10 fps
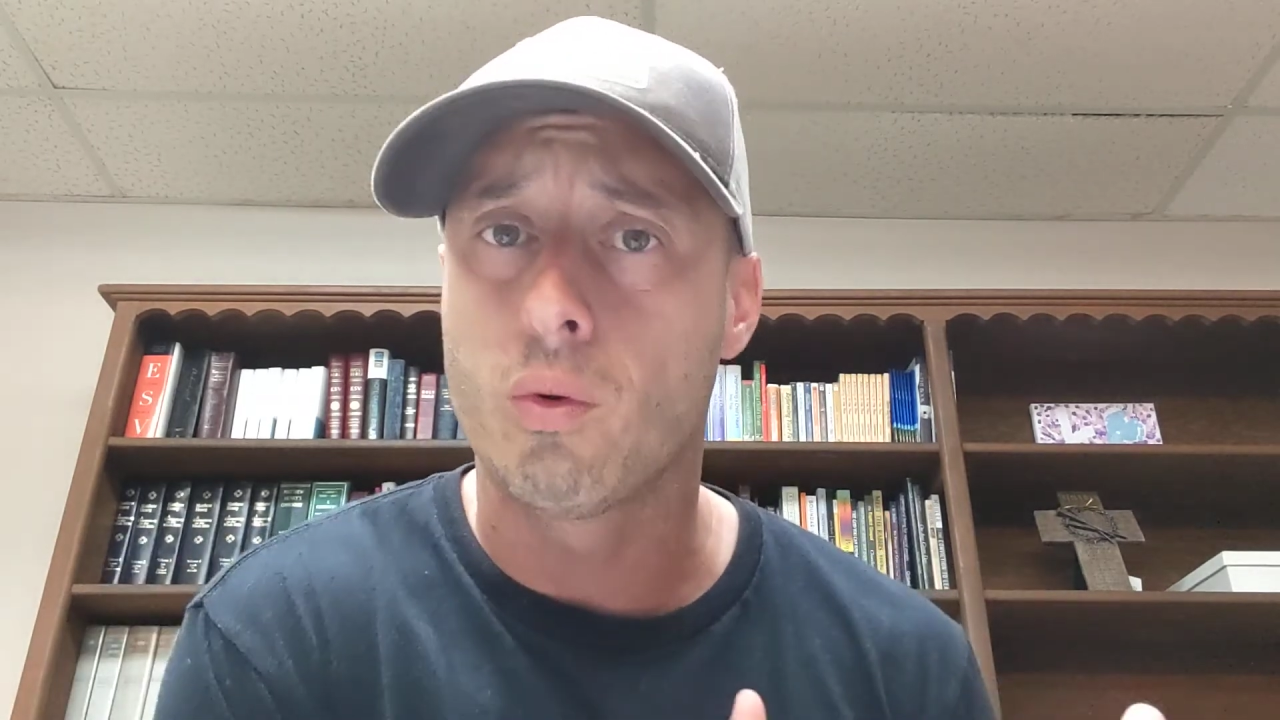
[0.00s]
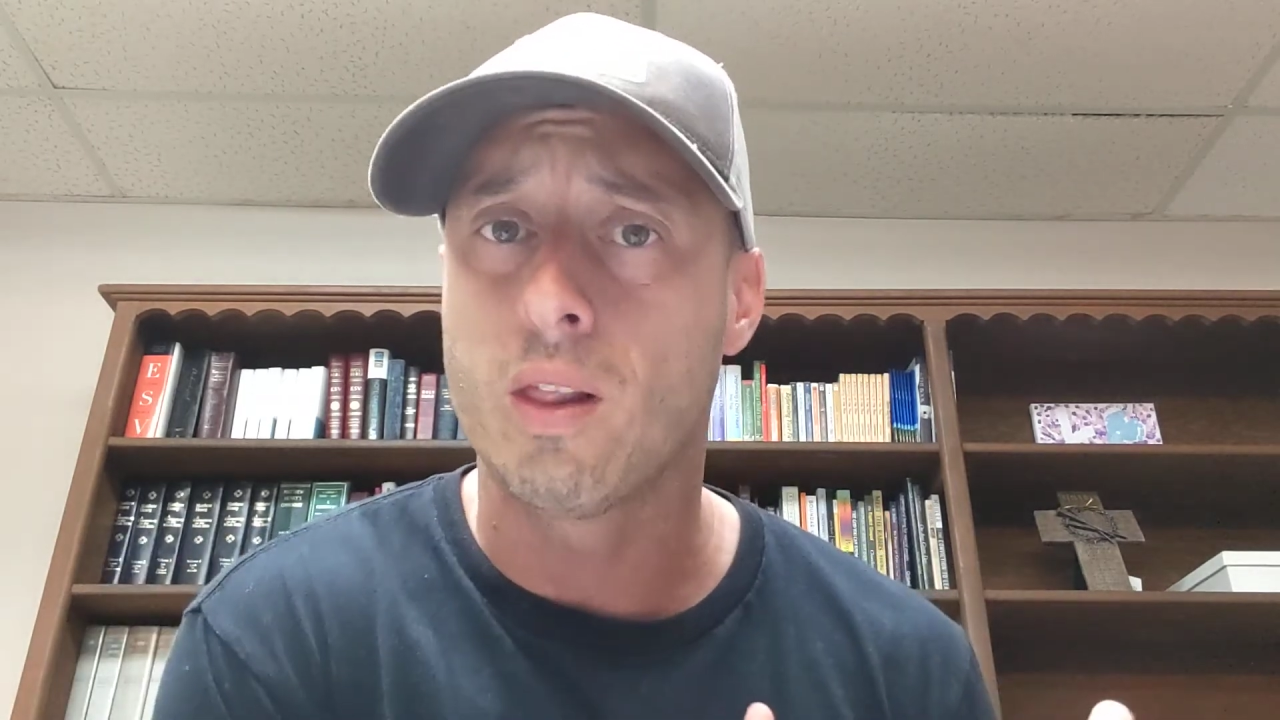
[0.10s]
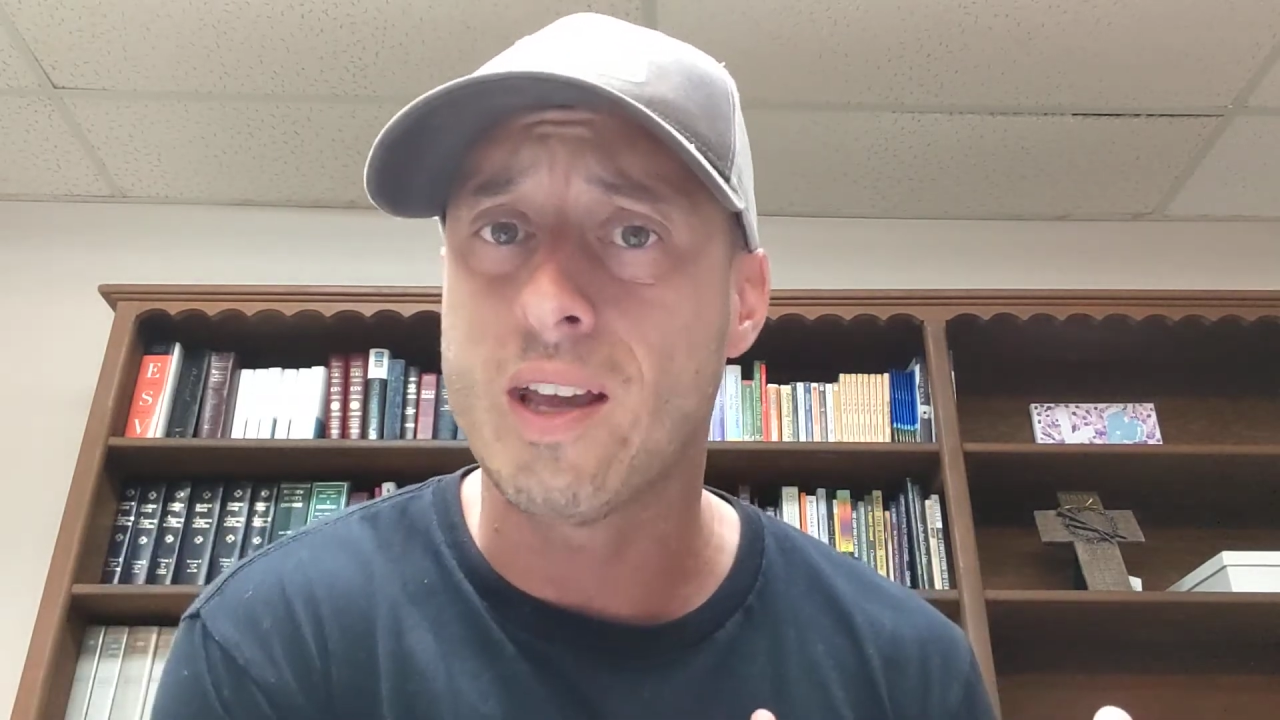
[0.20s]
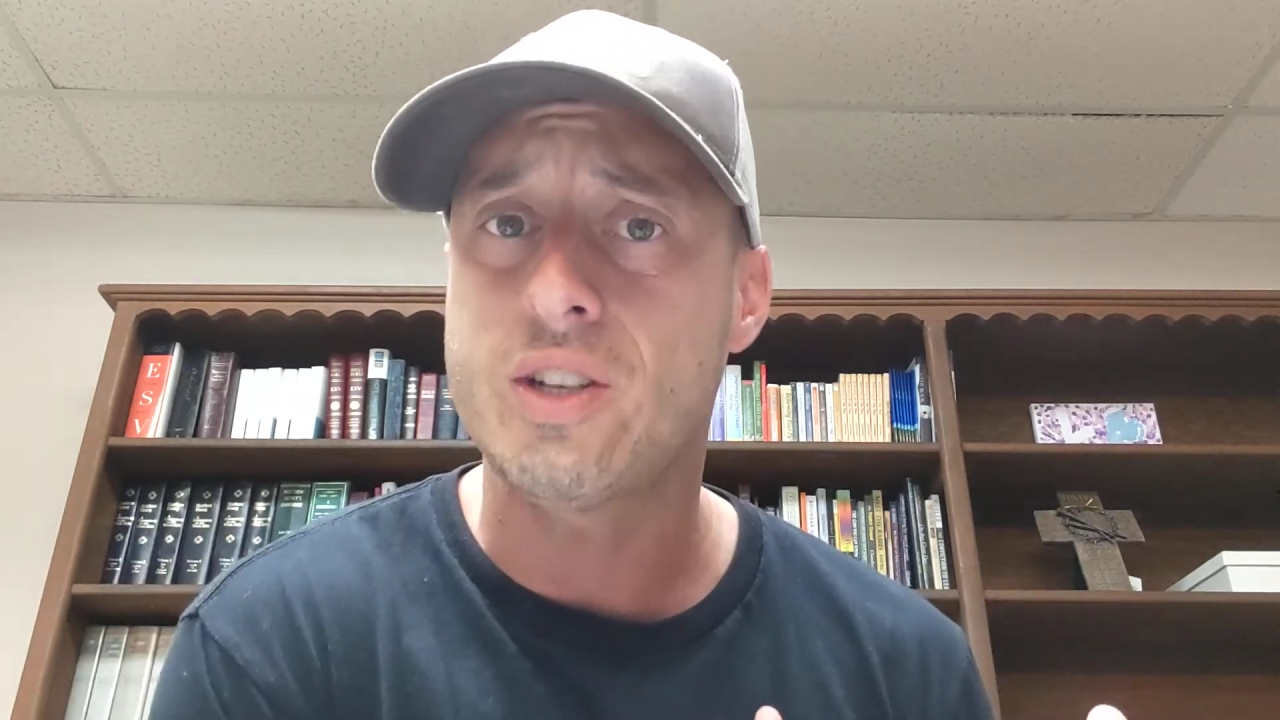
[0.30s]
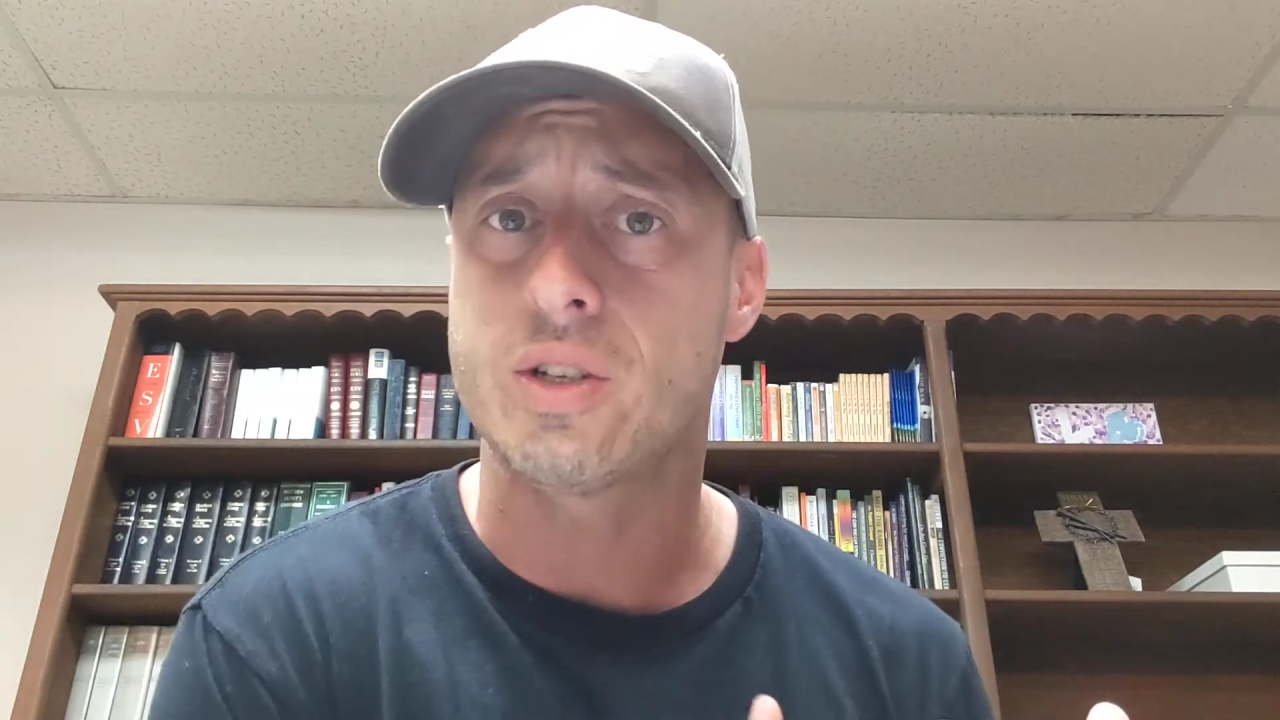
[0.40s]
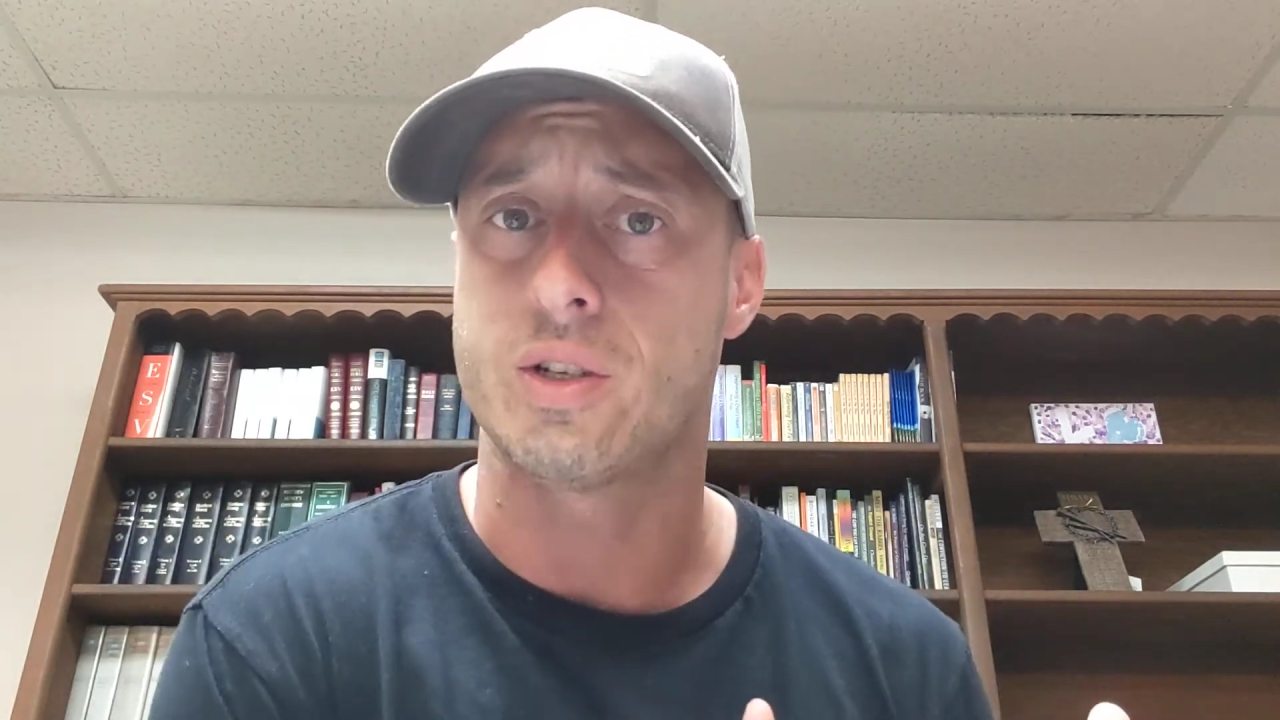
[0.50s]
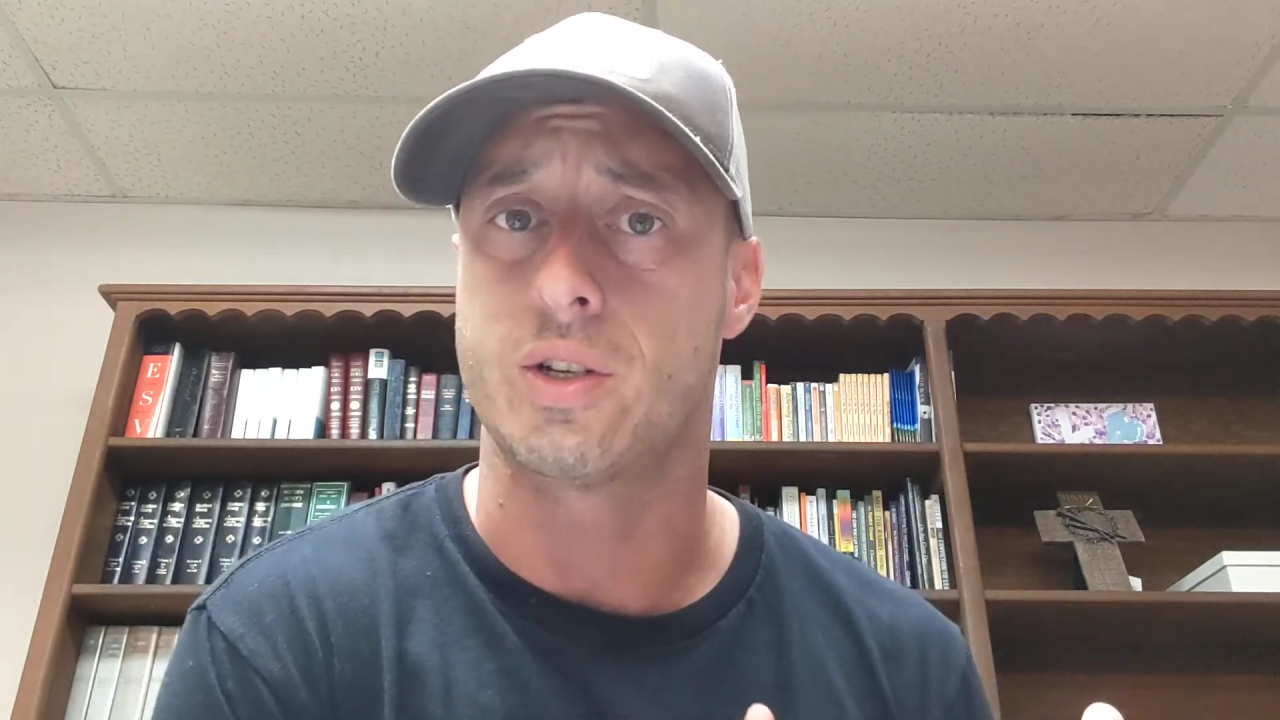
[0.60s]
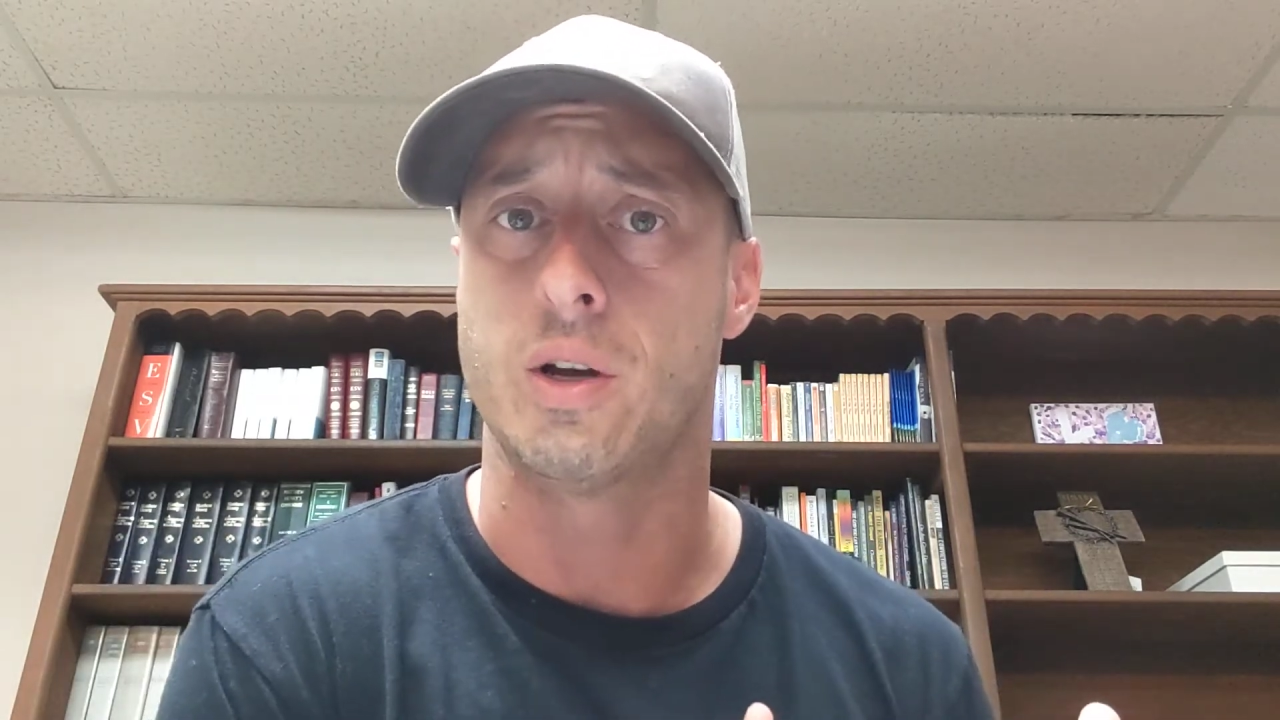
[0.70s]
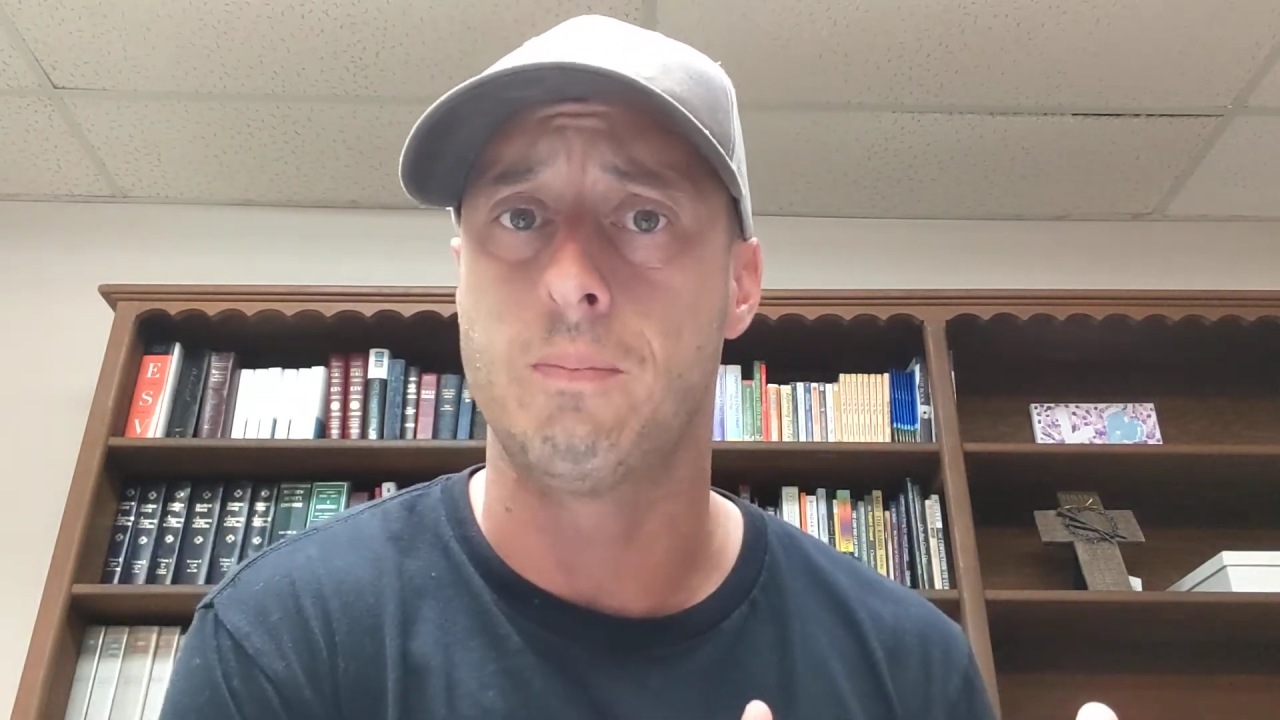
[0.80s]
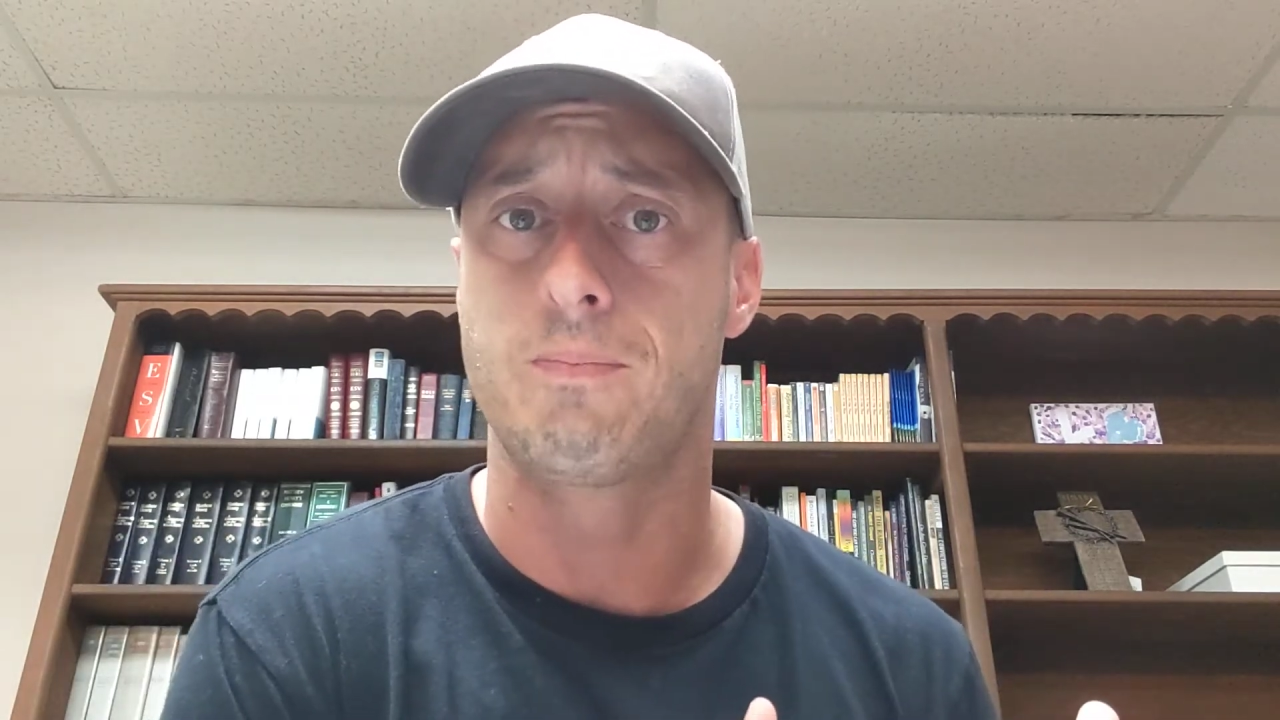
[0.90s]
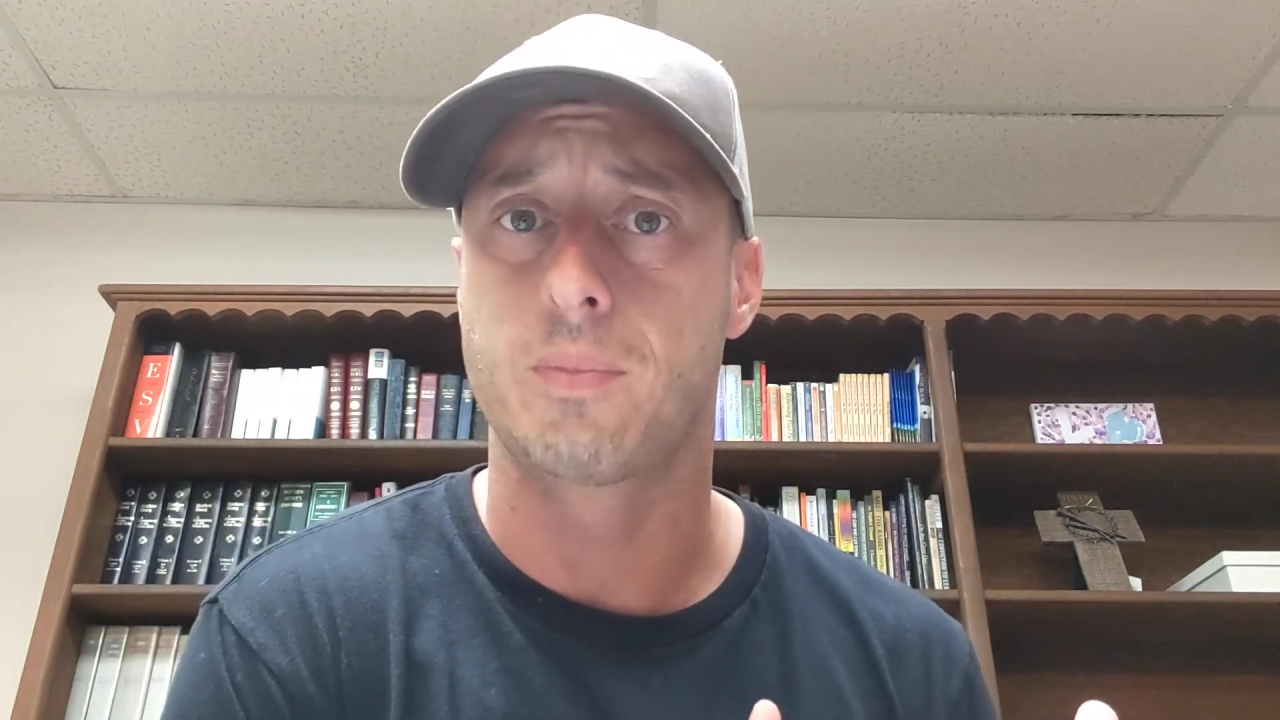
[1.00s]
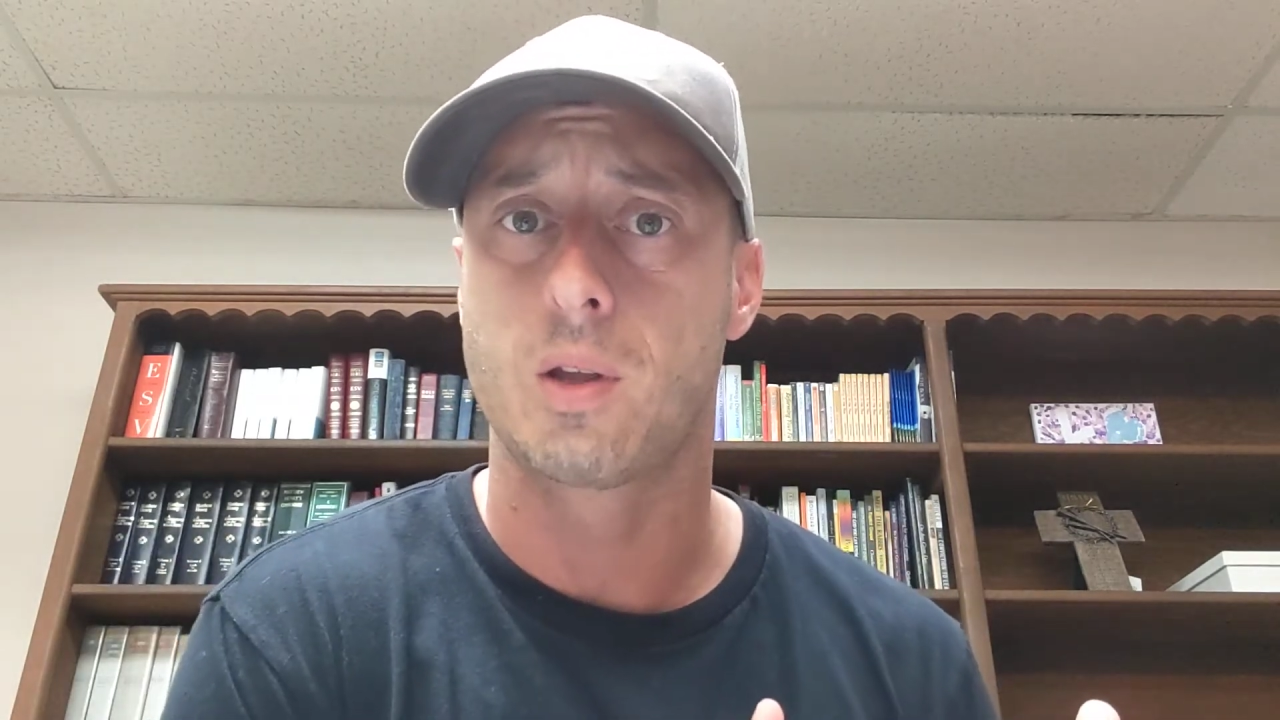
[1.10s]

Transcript: relationship,